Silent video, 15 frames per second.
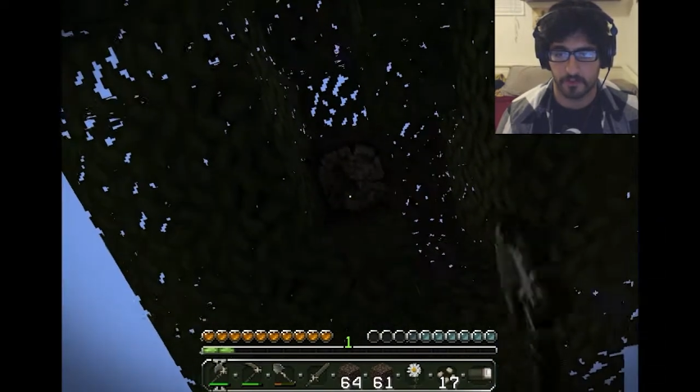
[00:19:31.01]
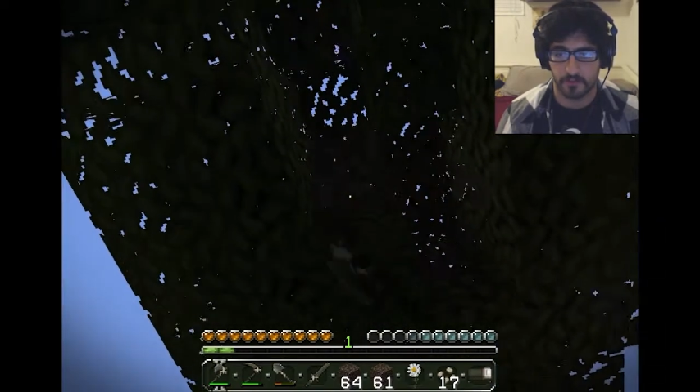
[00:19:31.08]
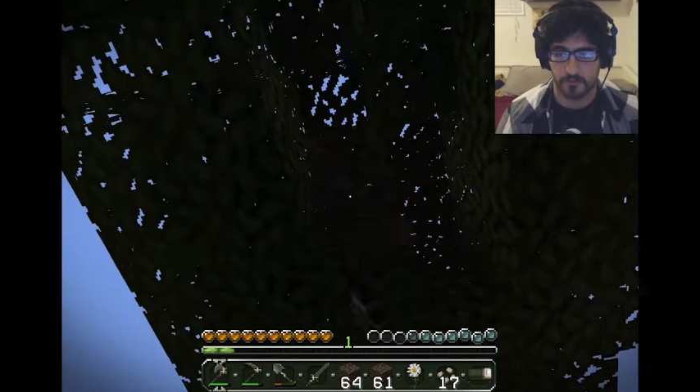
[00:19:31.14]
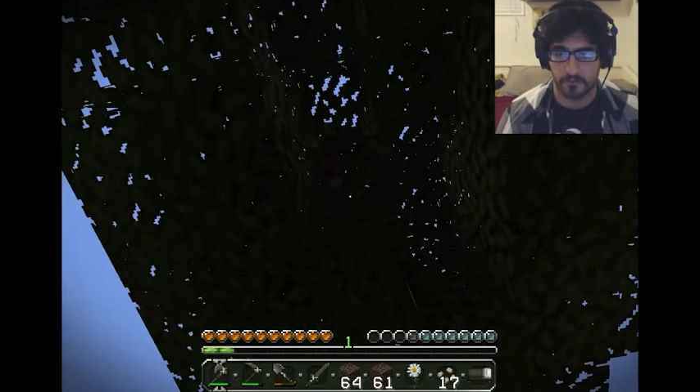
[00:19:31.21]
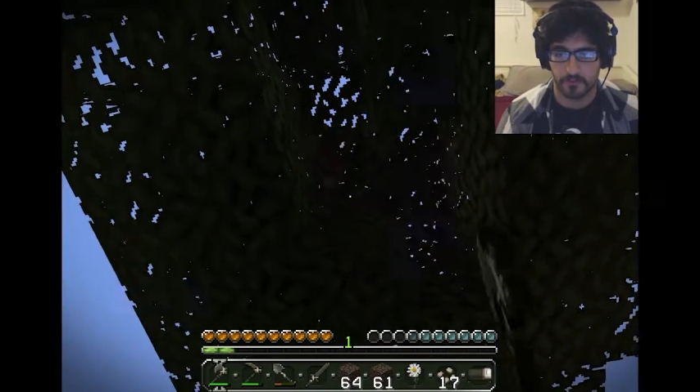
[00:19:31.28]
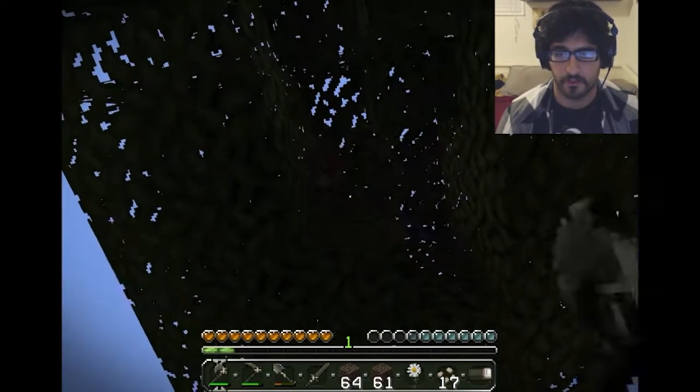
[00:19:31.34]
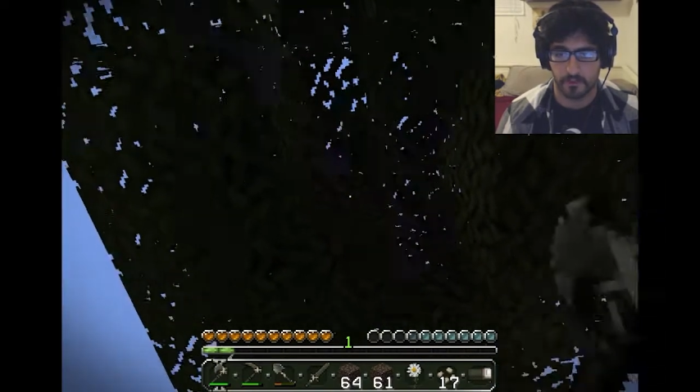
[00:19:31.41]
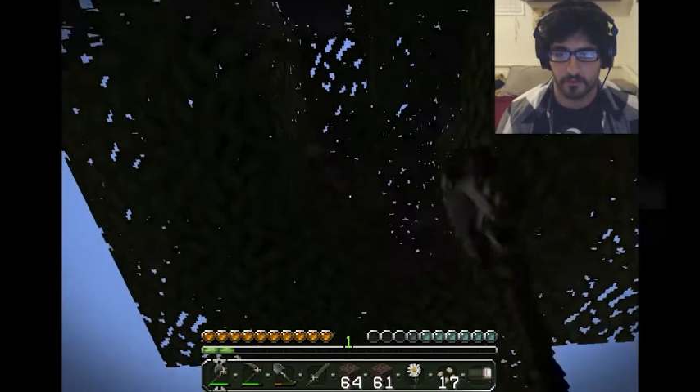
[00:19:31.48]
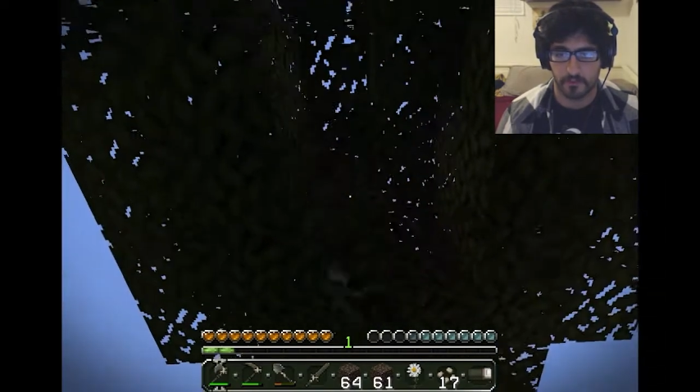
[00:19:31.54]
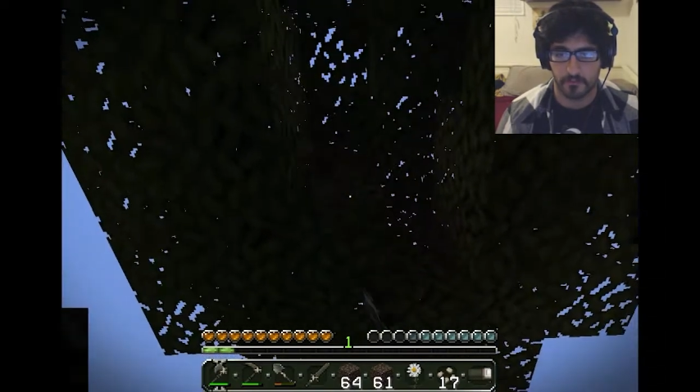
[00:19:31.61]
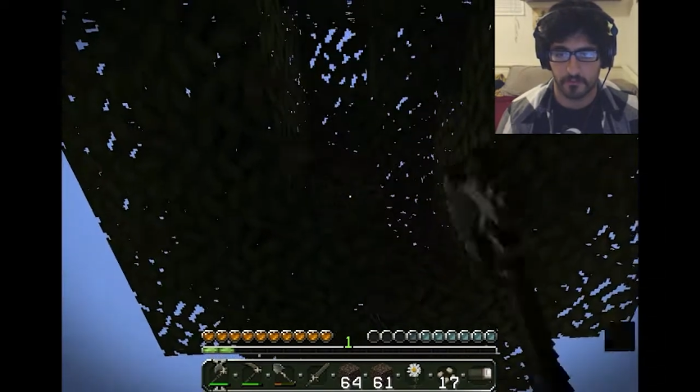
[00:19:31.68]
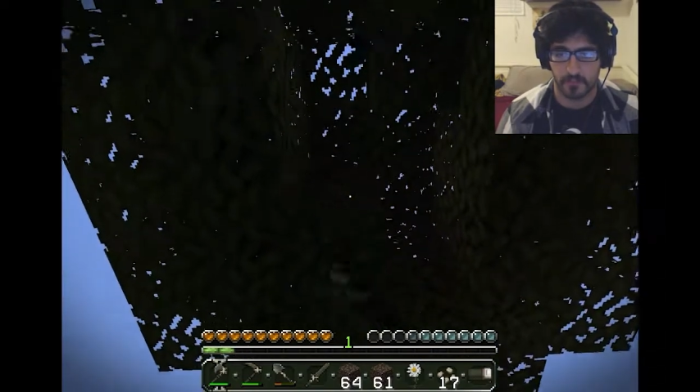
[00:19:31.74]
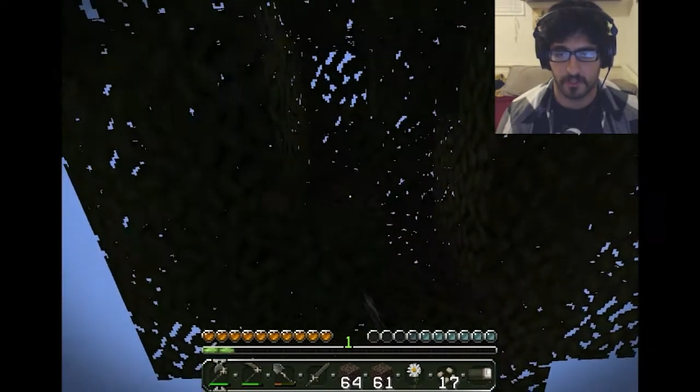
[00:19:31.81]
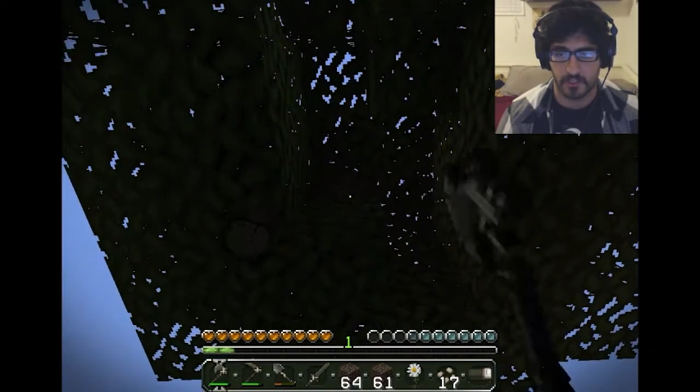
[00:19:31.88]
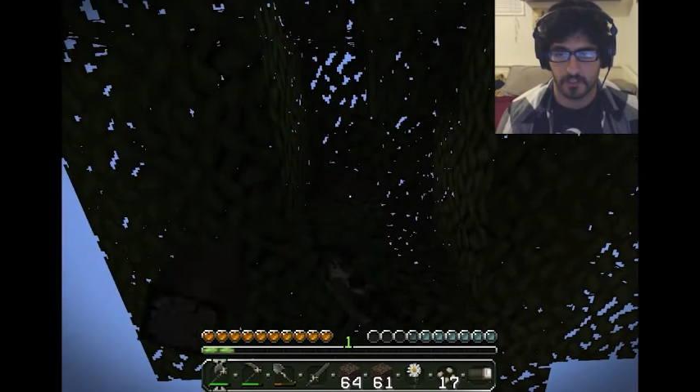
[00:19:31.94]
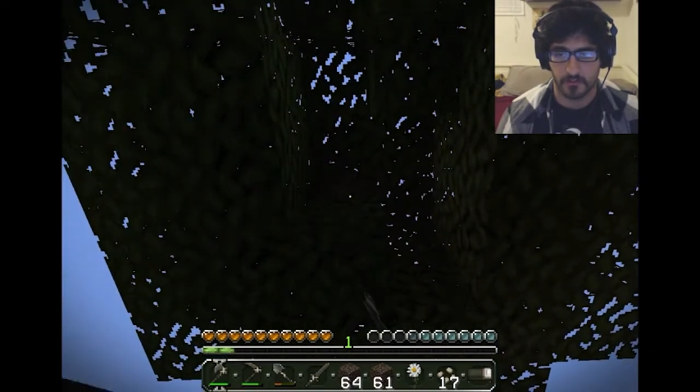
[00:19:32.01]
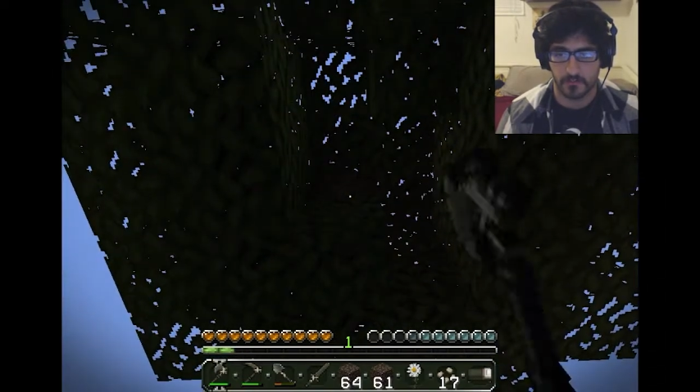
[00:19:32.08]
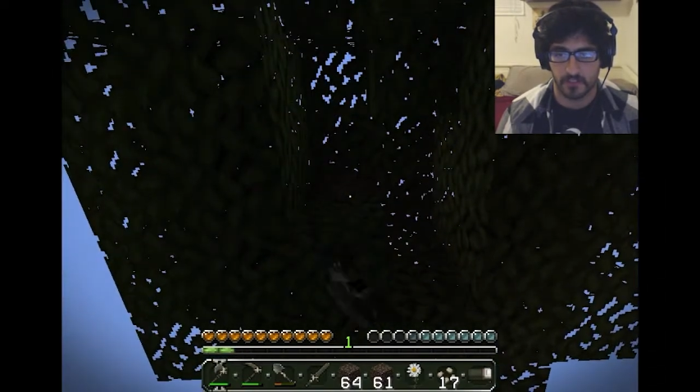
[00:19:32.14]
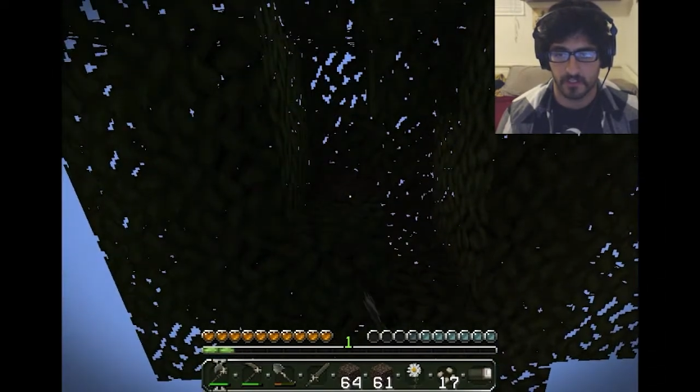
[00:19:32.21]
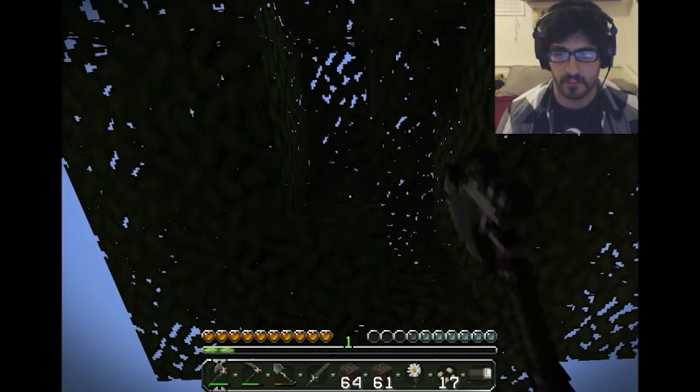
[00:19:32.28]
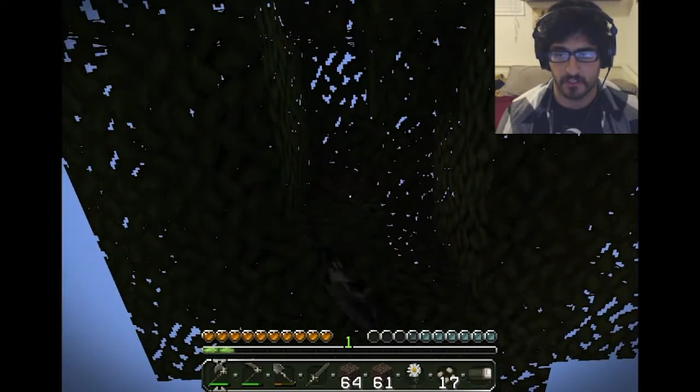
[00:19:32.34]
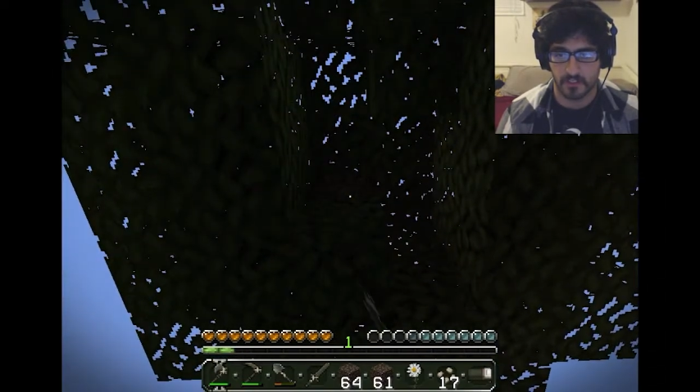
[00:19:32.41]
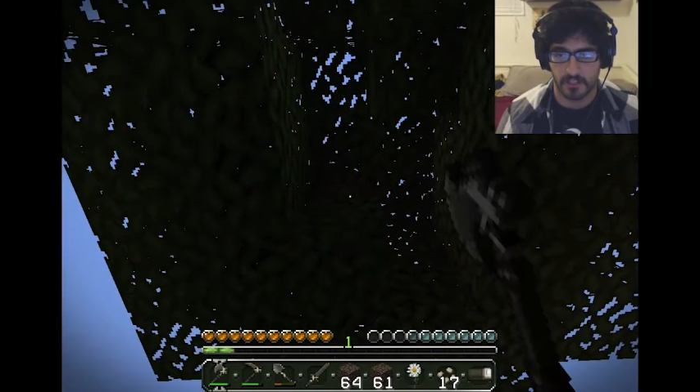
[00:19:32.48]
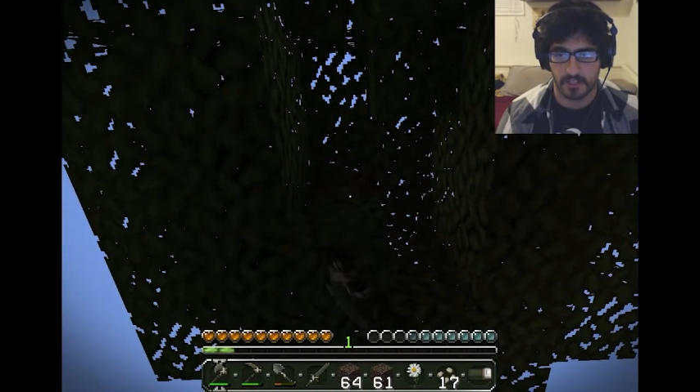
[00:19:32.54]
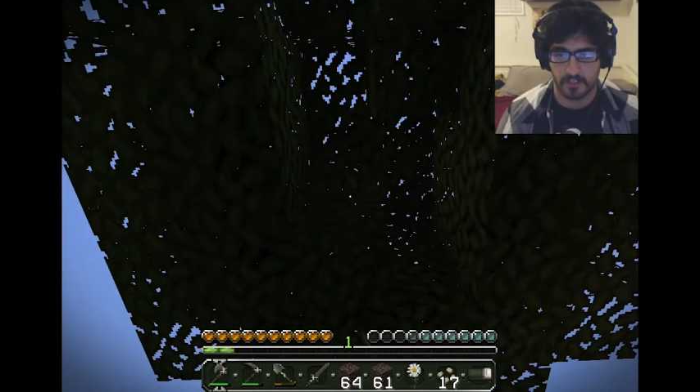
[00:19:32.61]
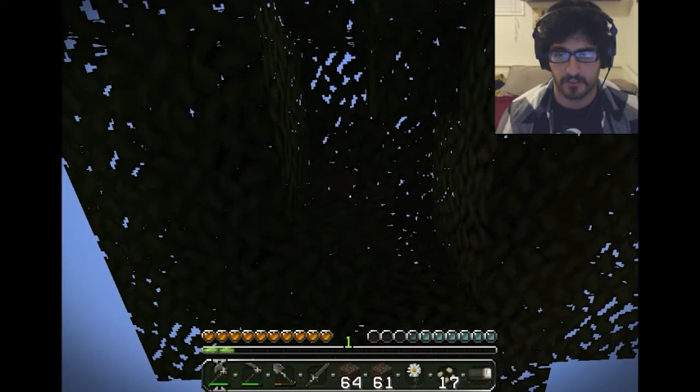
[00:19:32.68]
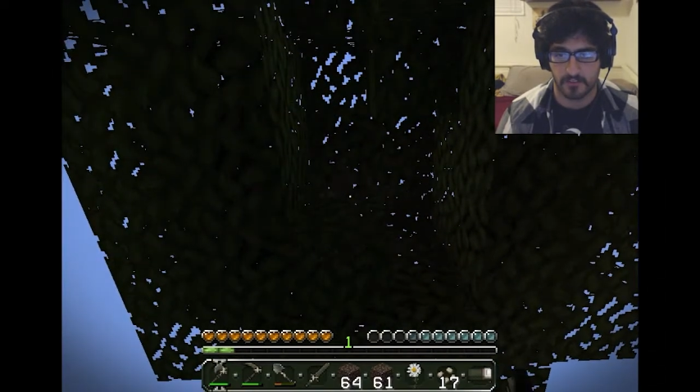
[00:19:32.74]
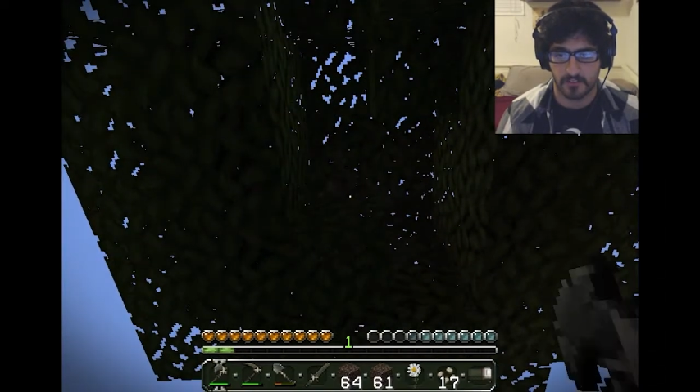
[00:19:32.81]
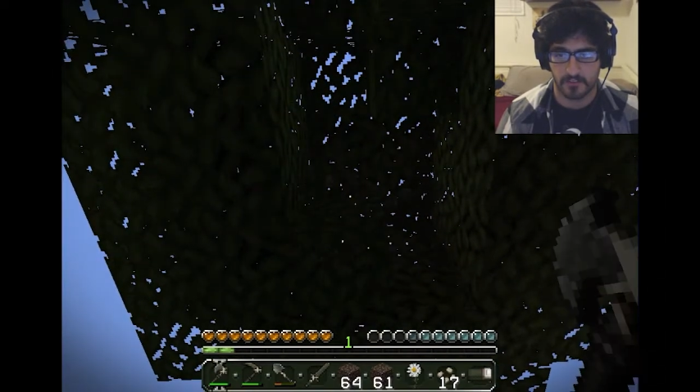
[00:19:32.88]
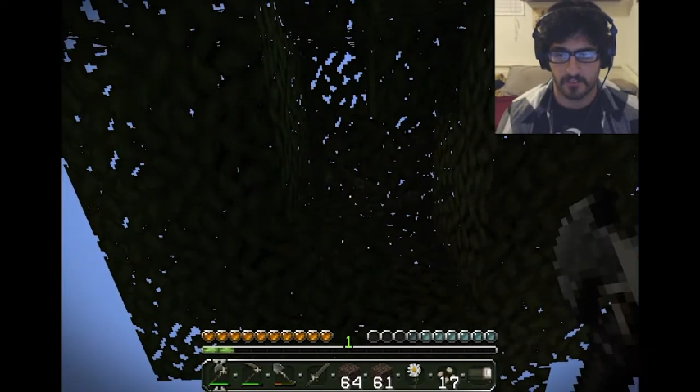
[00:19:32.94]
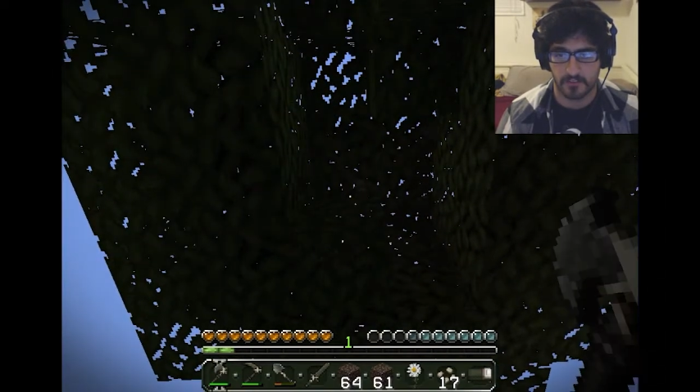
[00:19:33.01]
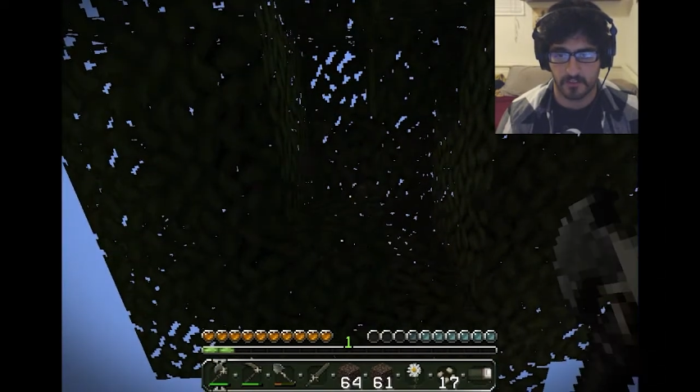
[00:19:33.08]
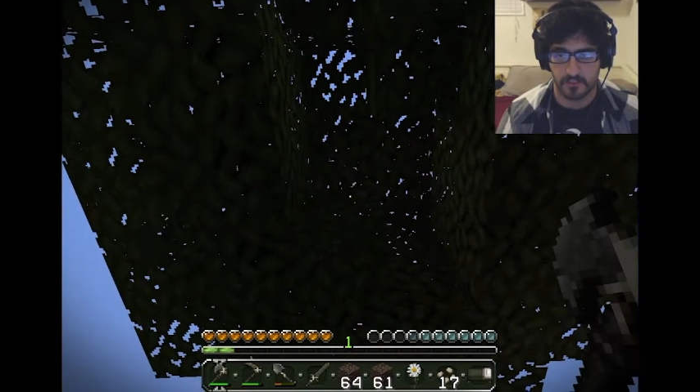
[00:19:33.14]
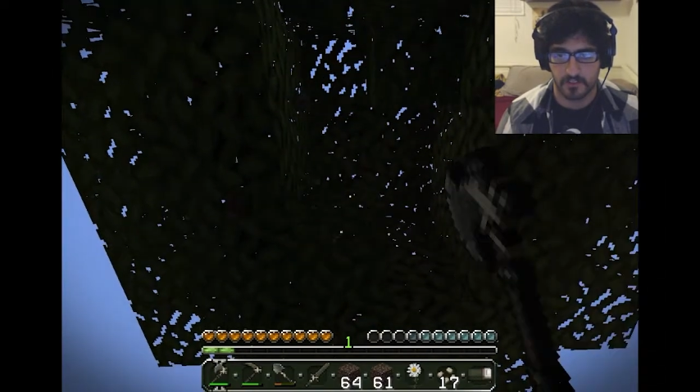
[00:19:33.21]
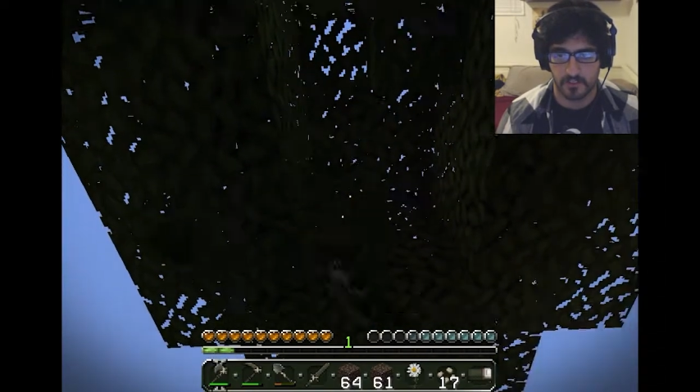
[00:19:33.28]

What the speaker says: But it was really my EMT class